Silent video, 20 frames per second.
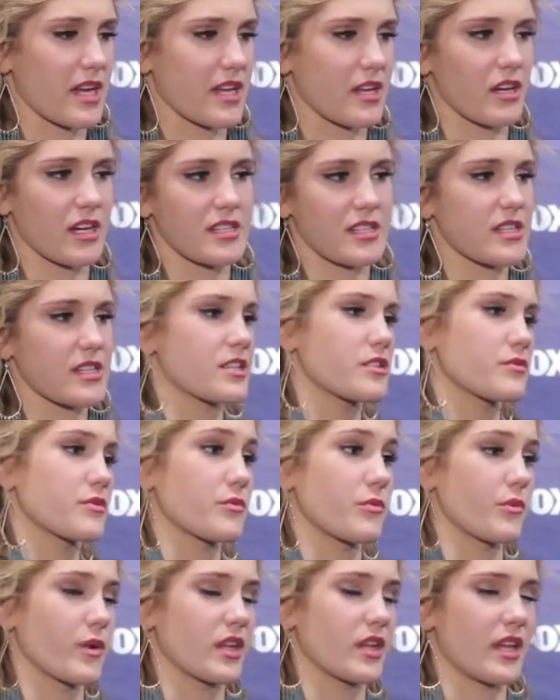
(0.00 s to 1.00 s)
year, because it's
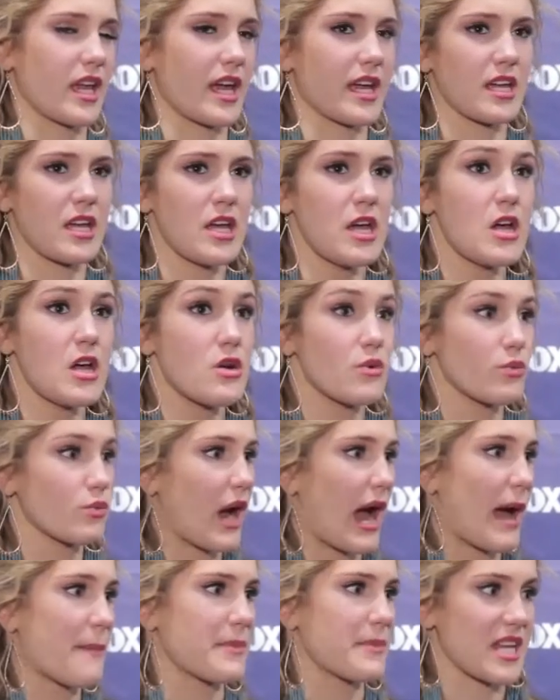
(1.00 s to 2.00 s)
when, like,
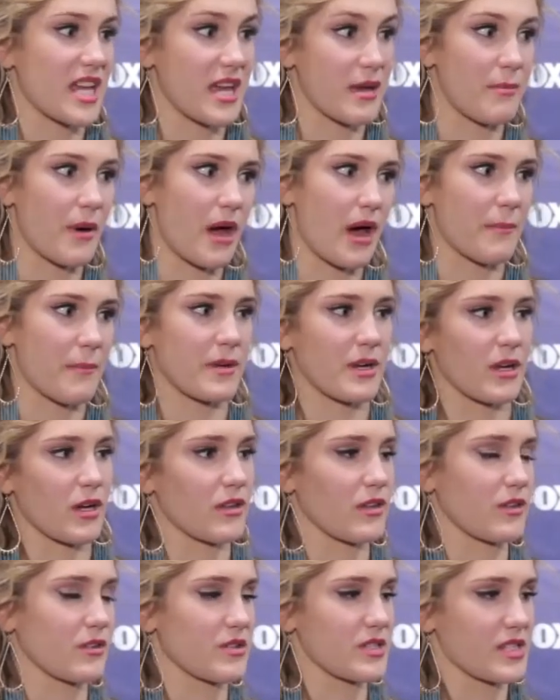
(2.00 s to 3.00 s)
rap and hip-hop and
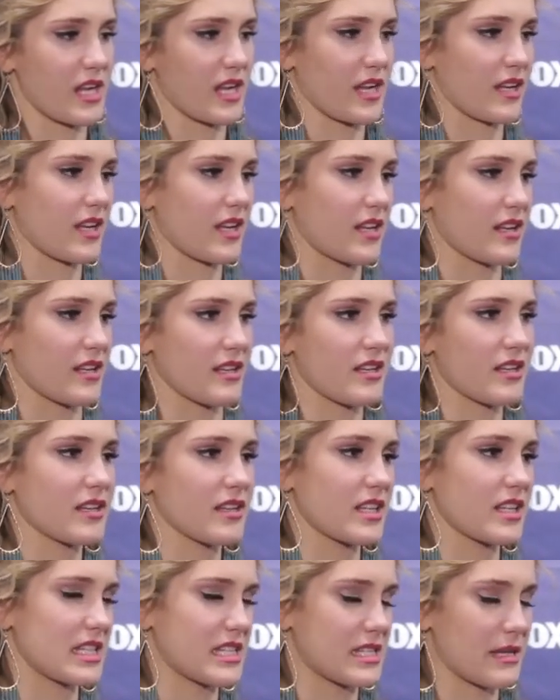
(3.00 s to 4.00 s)
all those, like, and
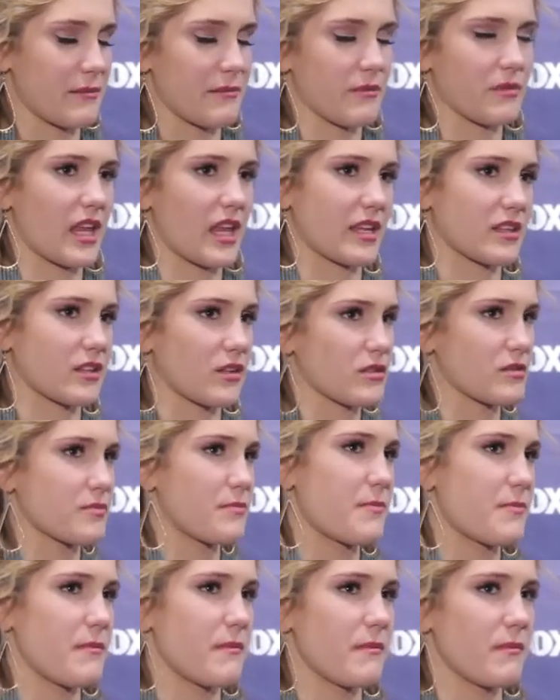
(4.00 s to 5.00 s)
those
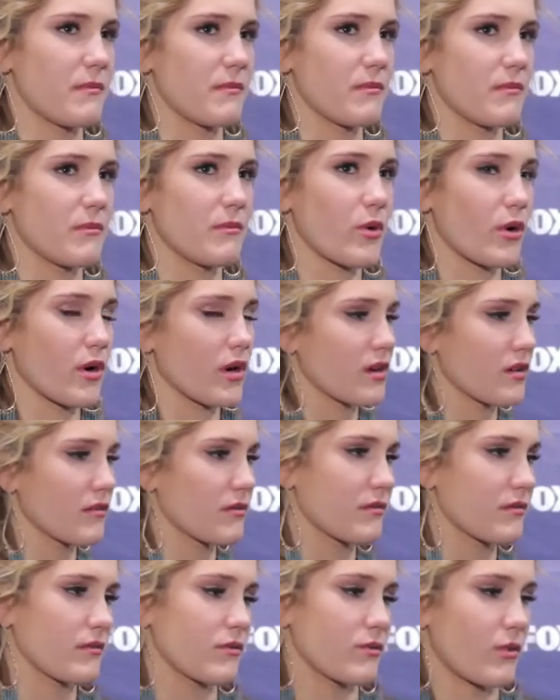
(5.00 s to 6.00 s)
more
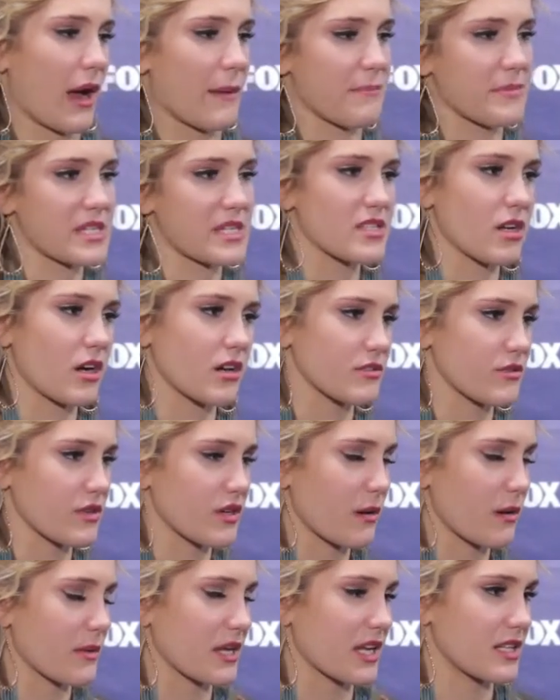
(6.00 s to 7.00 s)
rappy songs were
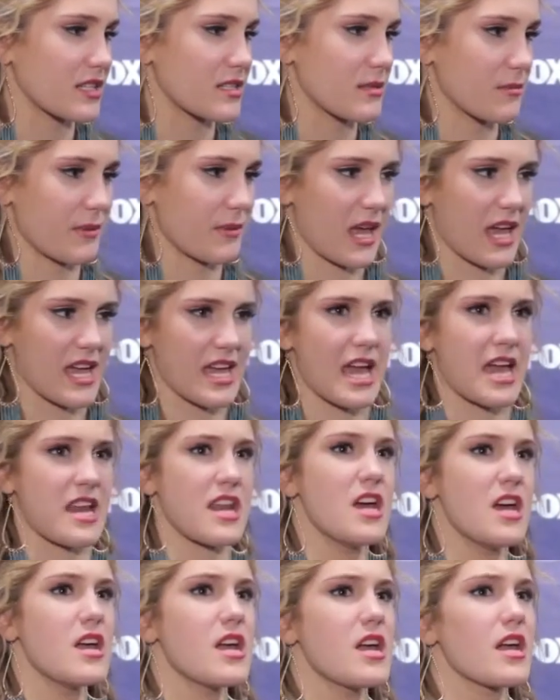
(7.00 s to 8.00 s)
coming into play. And
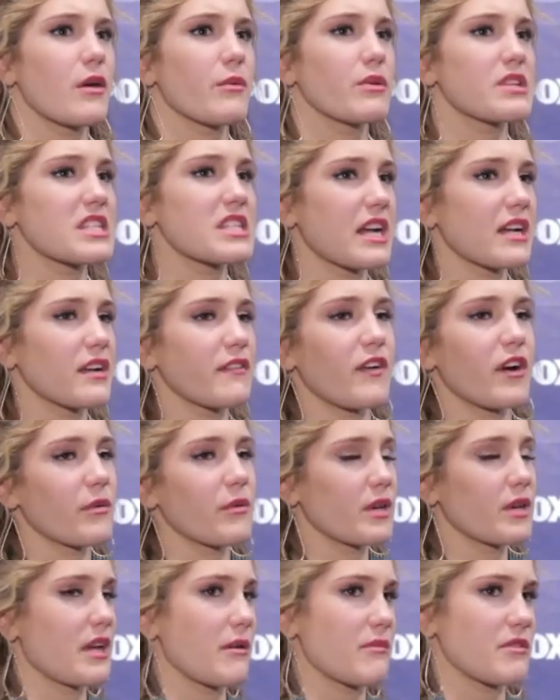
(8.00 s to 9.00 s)
it was kind of hard
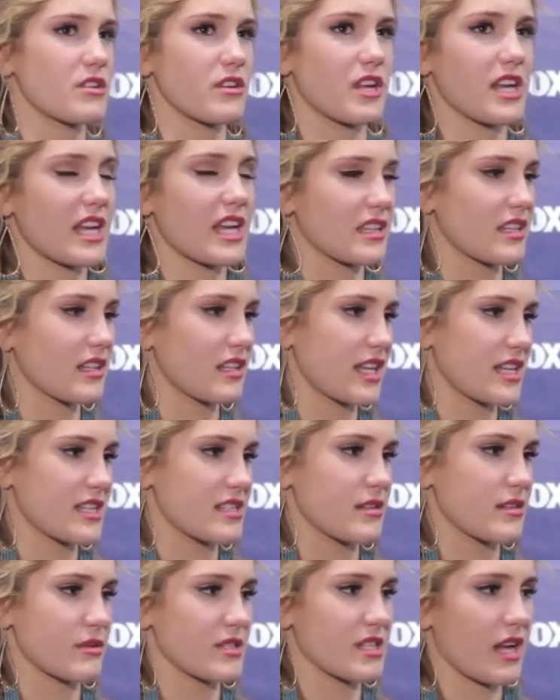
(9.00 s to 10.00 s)
when I was looking at the
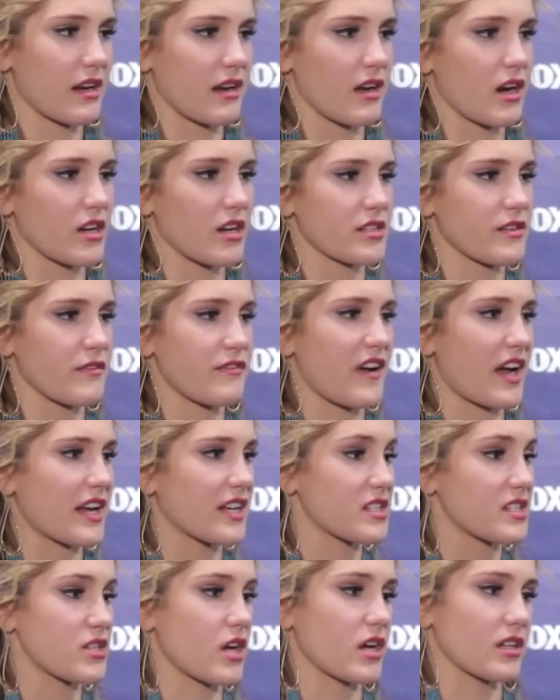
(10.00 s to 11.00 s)
list. It was kind of hard to
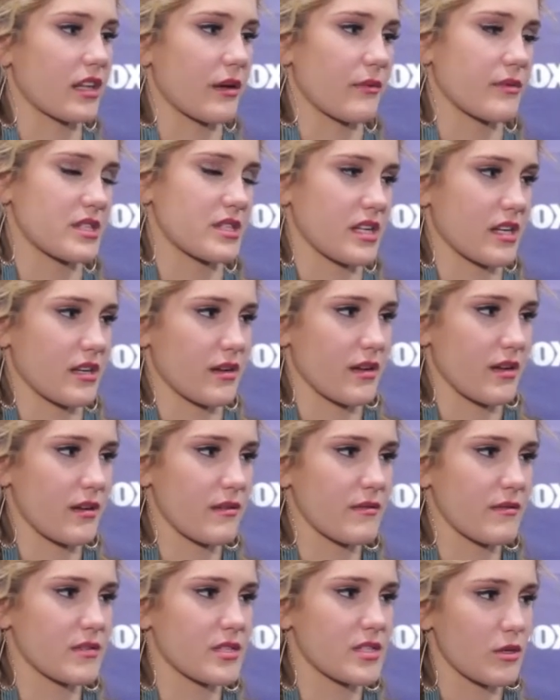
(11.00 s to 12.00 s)
find a song that was going to
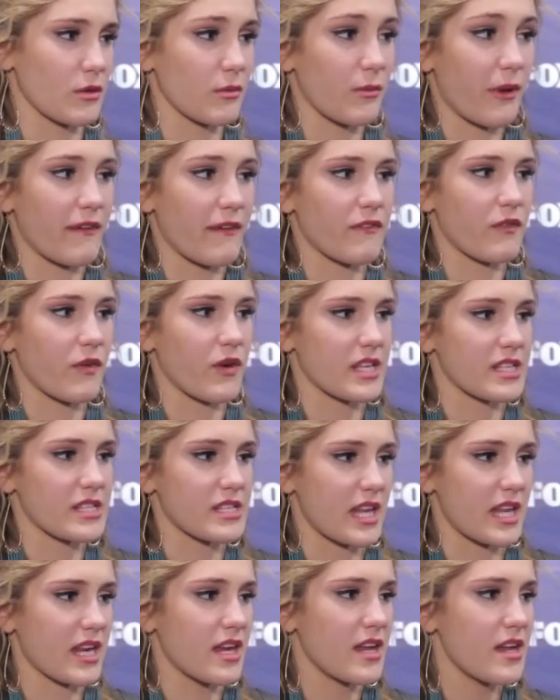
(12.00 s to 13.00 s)
suit my voice.
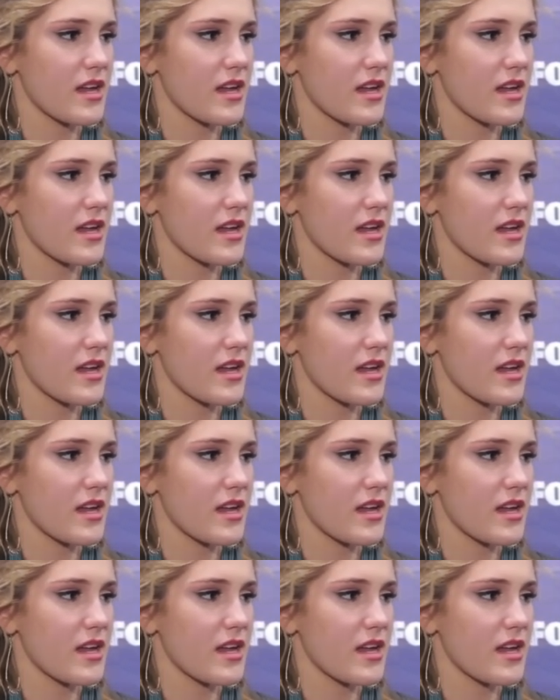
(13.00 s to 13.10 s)
And